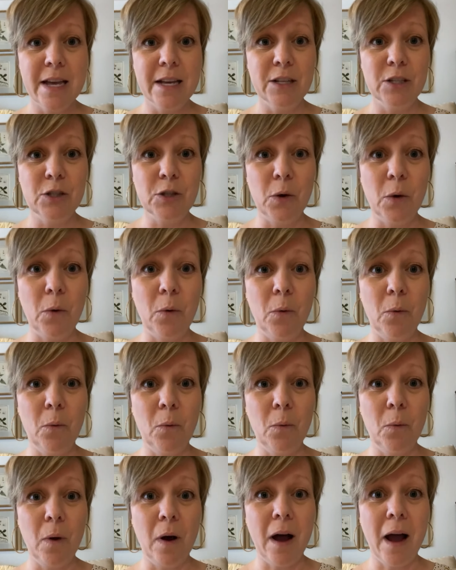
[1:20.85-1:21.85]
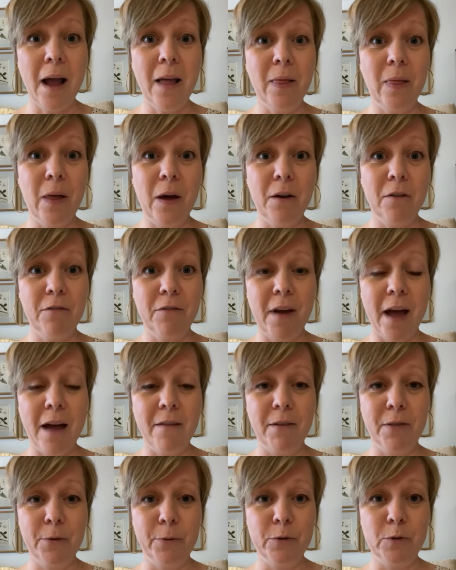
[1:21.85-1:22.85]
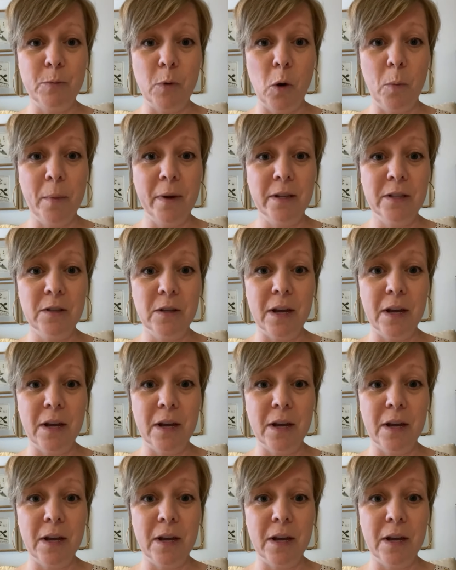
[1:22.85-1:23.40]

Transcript: So I love having those moments,